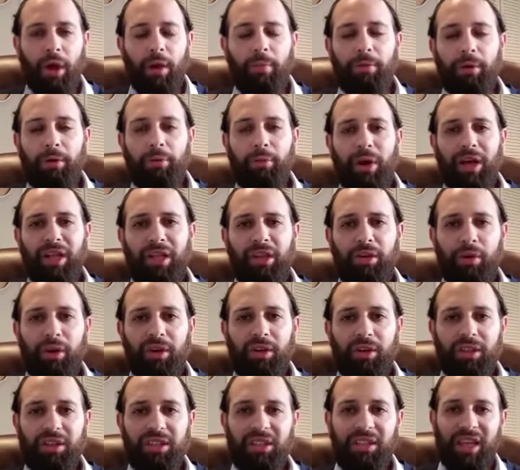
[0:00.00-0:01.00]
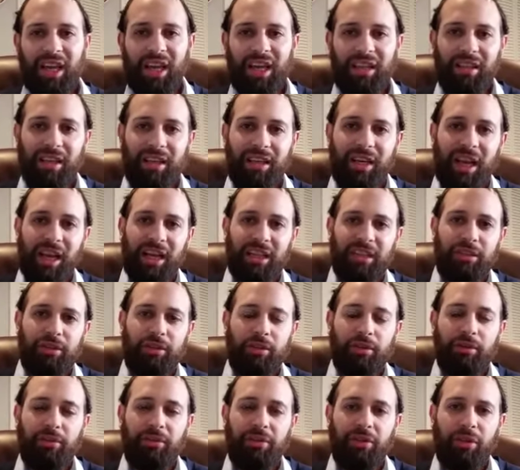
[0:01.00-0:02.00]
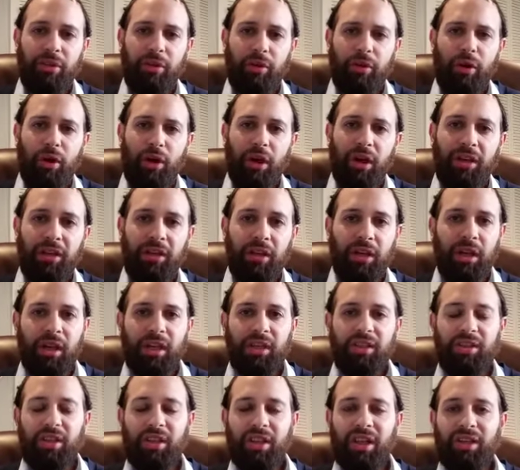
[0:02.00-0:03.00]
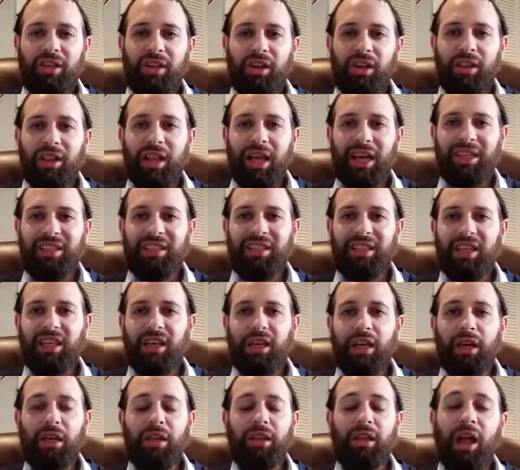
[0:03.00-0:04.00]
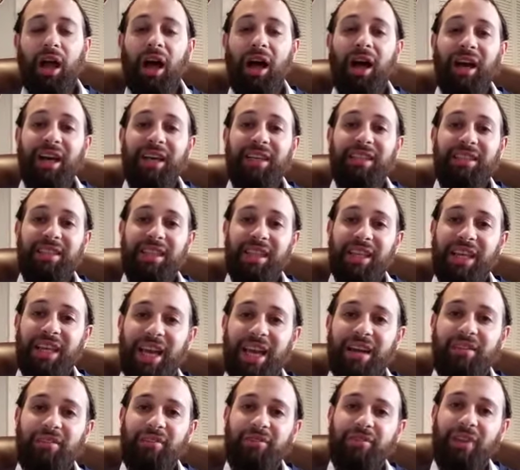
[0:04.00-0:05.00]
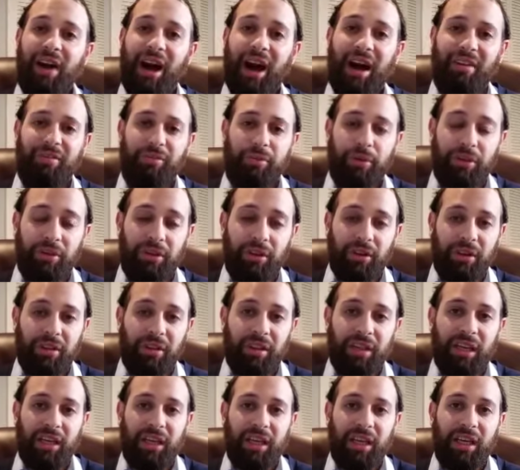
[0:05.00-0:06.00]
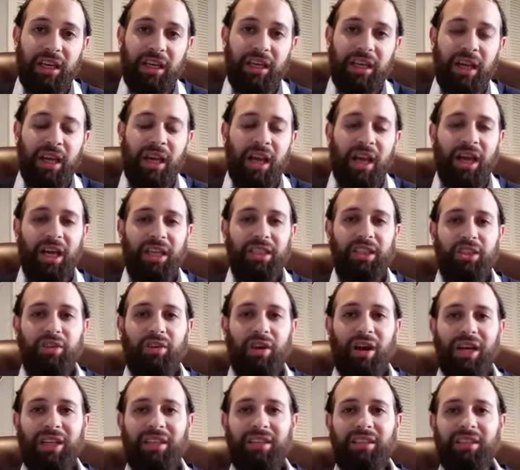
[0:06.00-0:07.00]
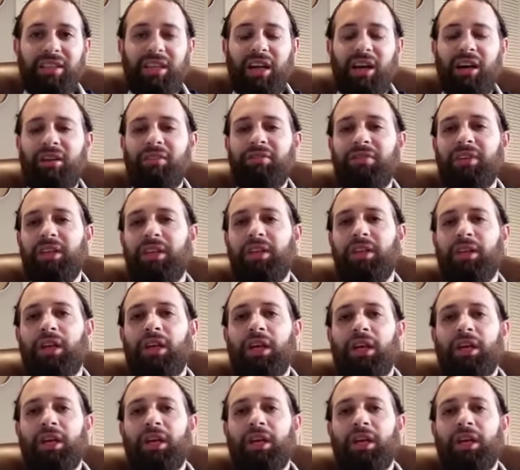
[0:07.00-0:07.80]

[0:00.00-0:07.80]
But when you understand the nature of thought, so then you're less inclined to involved with your thinking and trying to solve it.